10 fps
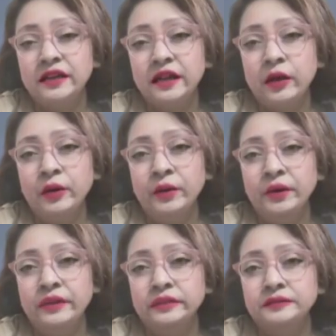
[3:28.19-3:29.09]

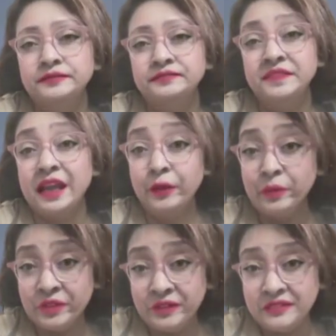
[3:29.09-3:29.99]
Now
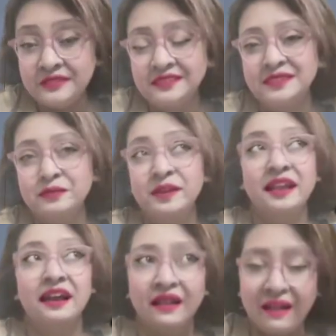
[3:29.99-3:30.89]
lemon,
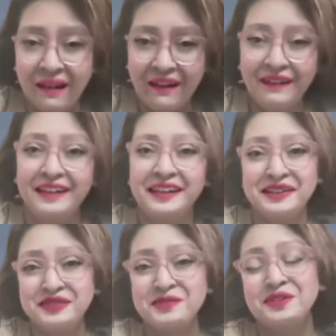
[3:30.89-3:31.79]
banana, I
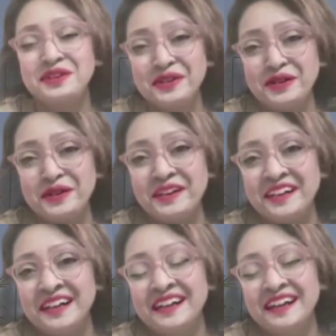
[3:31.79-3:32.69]
can go on and on,
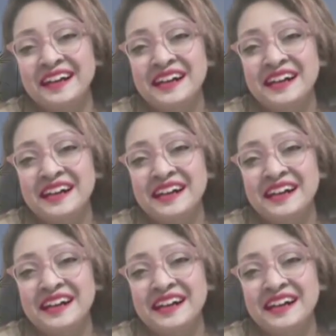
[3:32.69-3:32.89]
yeah.